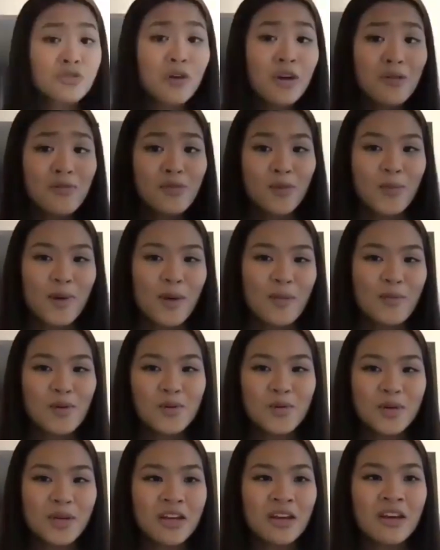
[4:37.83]
a storm.
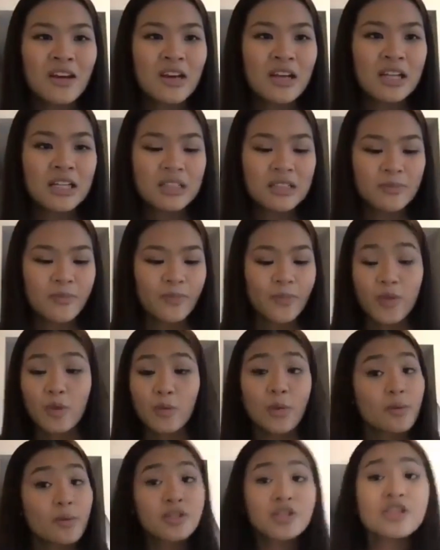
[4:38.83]
Remember, we
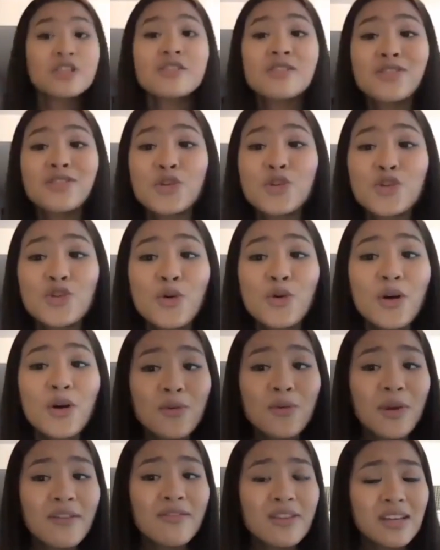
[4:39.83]
we were just on the
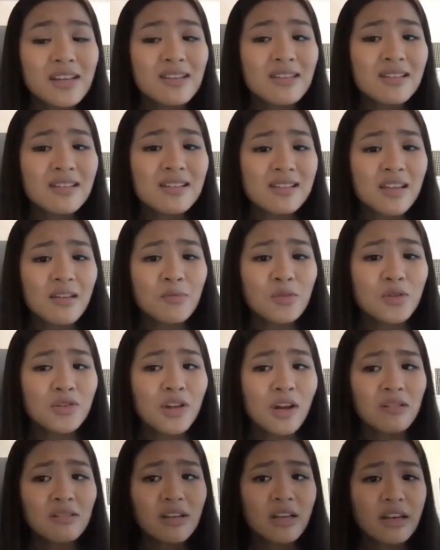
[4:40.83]
shore, waving in the Cebu
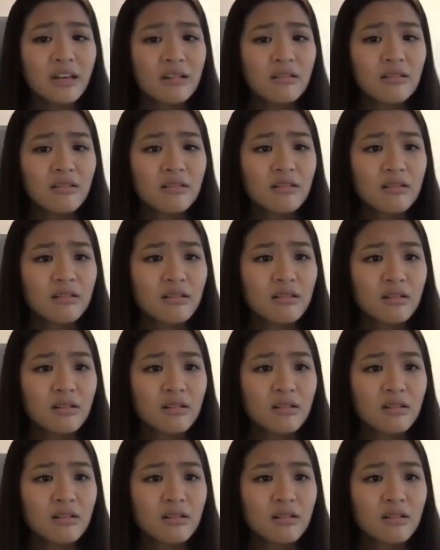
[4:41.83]
Darling.